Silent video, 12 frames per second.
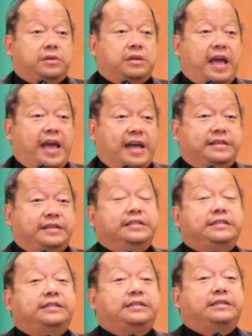
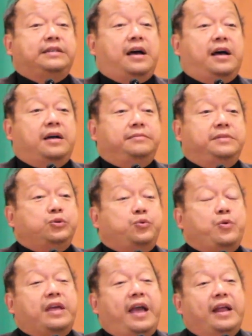at this
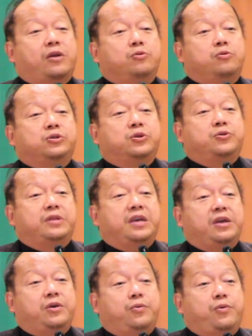weekend, also
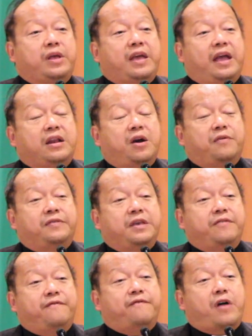the weekend of
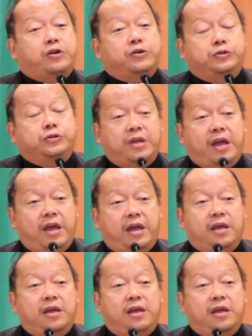the Father's Day,